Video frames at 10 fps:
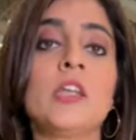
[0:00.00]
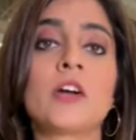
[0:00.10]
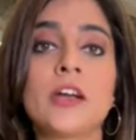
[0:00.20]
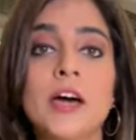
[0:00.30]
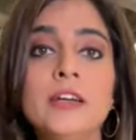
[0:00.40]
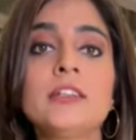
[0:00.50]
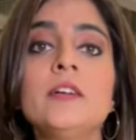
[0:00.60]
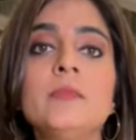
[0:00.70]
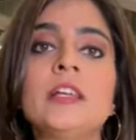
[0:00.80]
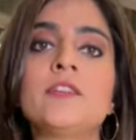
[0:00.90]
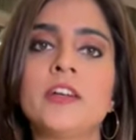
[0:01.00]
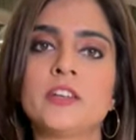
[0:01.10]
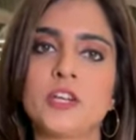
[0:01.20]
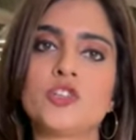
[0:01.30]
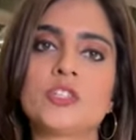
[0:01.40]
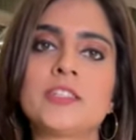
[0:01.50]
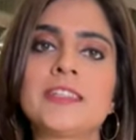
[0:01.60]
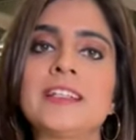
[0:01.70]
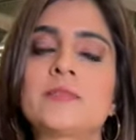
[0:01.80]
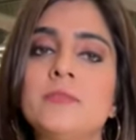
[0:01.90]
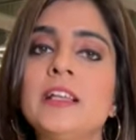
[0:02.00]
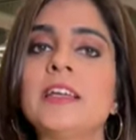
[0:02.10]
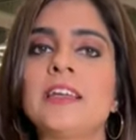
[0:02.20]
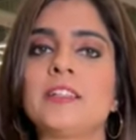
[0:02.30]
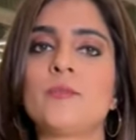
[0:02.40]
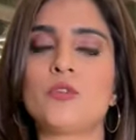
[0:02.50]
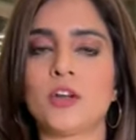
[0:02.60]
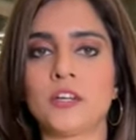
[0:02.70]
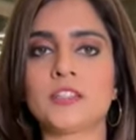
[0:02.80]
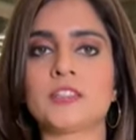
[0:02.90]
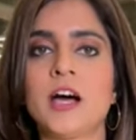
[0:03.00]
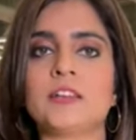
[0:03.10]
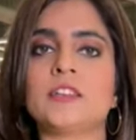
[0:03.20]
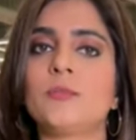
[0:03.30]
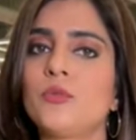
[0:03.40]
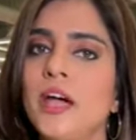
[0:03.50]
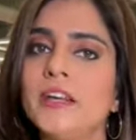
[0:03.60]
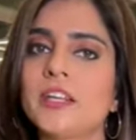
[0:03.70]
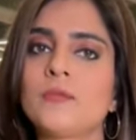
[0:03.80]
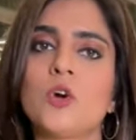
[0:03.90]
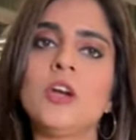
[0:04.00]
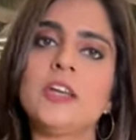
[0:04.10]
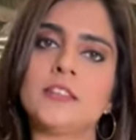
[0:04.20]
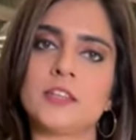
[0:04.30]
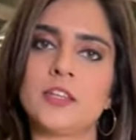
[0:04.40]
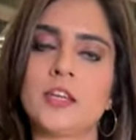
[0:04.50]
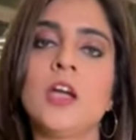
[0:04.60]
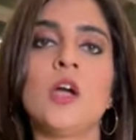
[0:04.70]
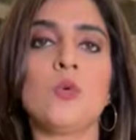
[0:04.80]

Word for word: Now, Karnataka Milk Federation sells milk and other products under the brand name called Nandini.